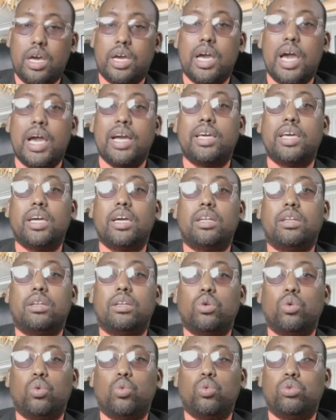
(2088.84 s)
Again,
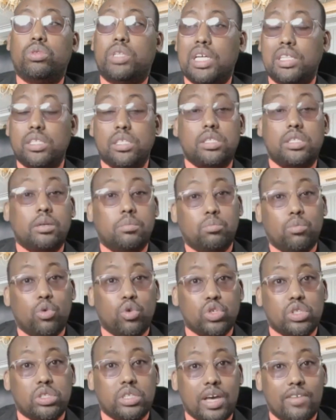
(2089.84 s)
that is the
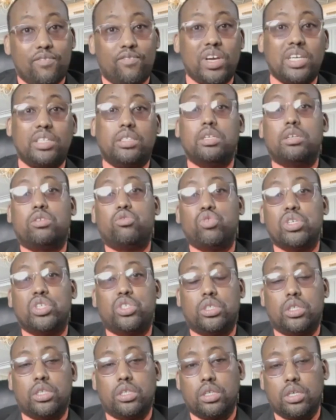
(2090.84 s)
most affected
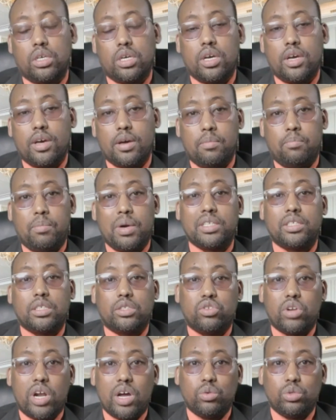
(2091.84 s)
region by the
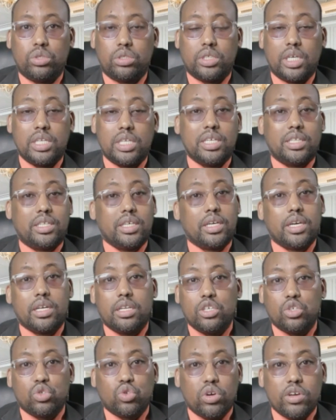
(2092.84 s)
droughts, and yet again
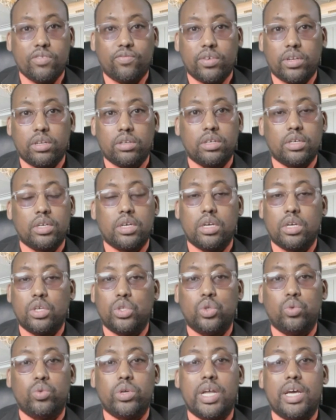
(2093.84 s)
he's not even
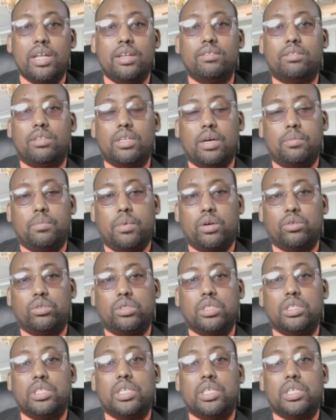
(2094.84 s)
doing anything about
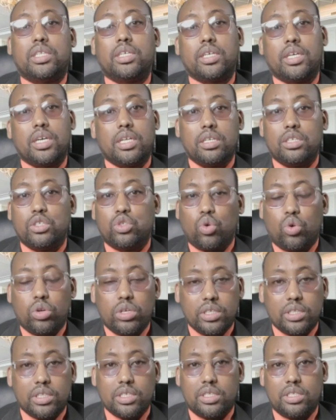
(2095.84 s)
it. Yet again he's holding
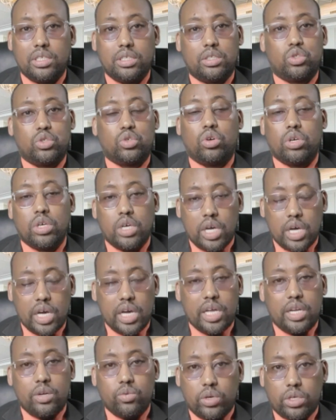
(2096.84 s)
the seat. So
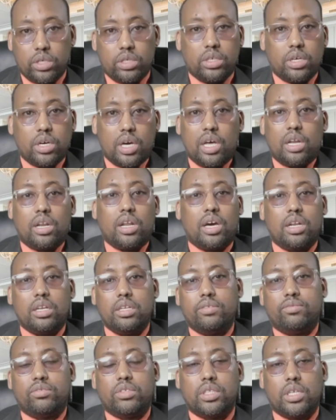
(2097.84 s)
anyway, I'll
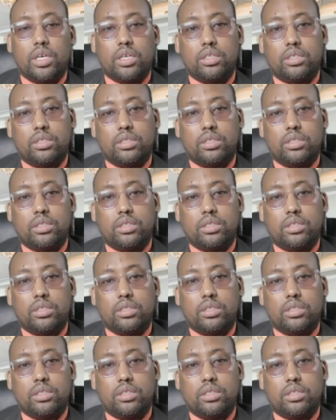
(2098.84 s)
leave to that.